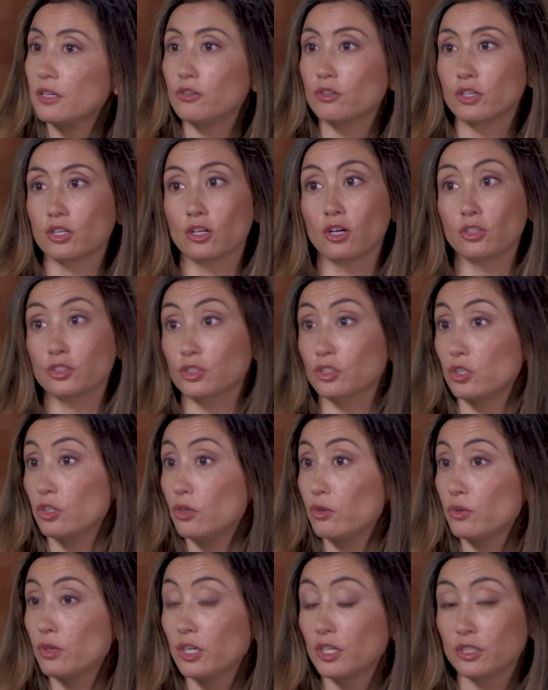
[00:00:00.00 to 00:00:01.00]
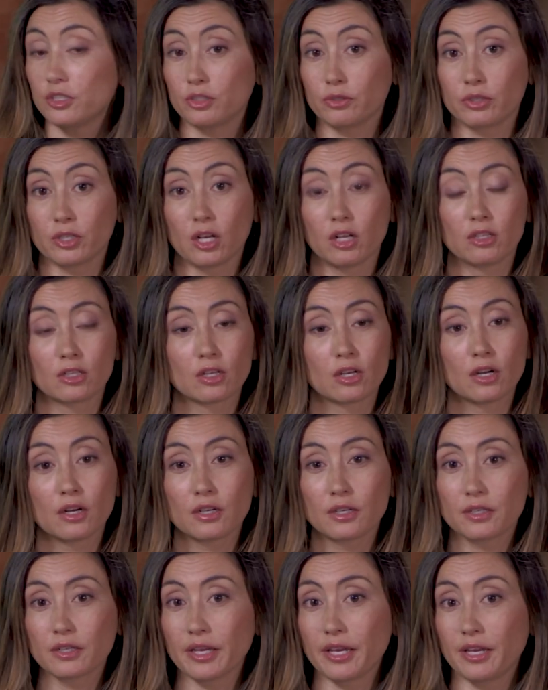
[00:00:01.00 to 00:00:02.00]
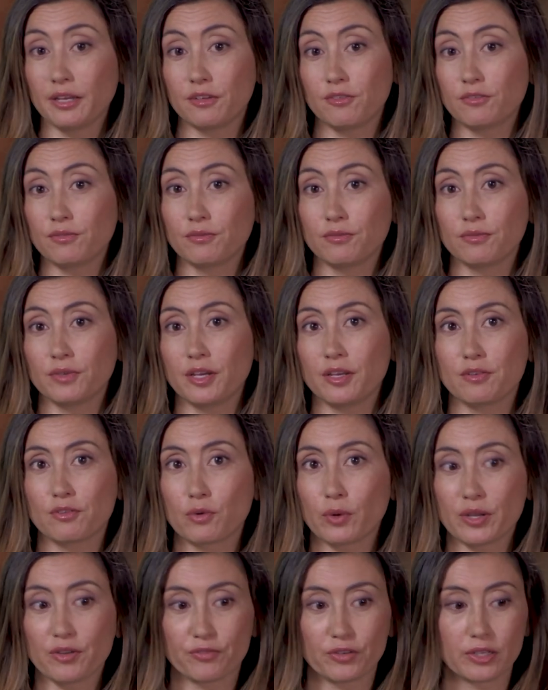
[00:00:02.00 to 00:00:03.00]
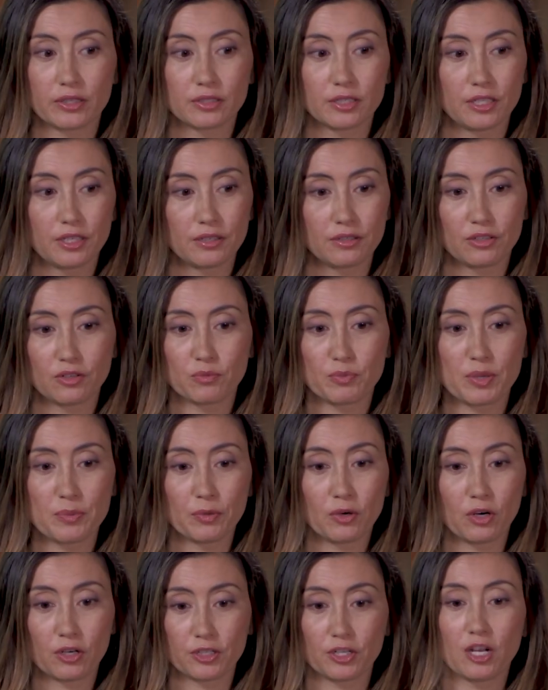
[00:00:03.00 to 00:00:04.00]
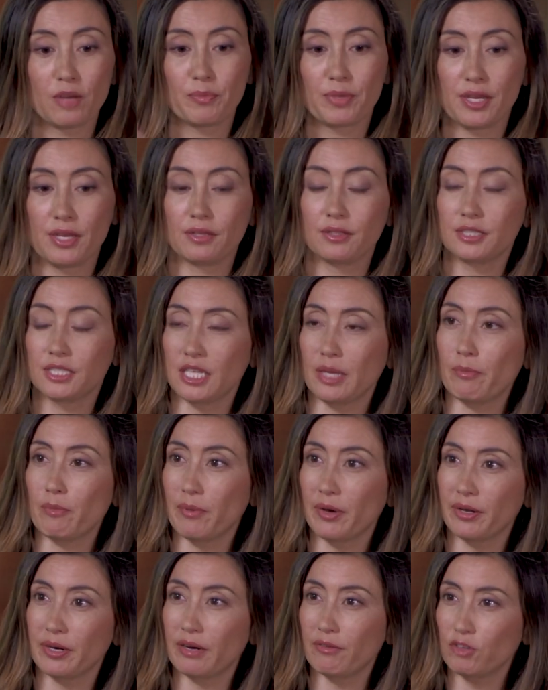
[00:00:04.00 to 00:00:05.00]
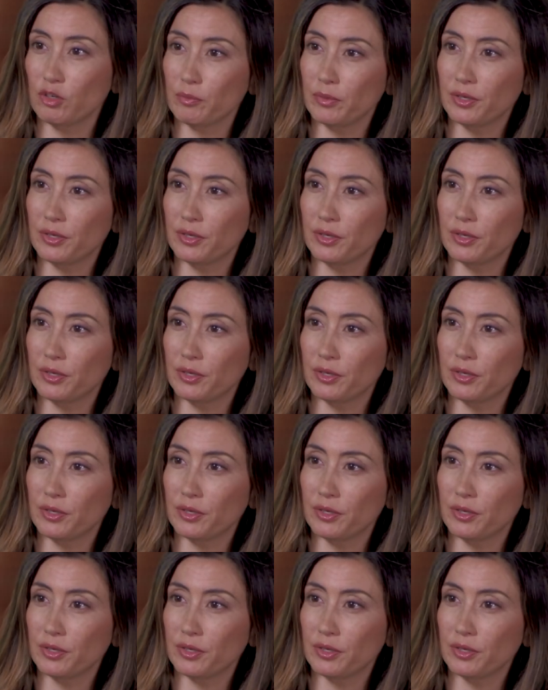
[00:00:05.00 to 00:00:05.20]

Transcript: You can also do it a la carte, and and quite frankly, you know, people are not paying the same amount every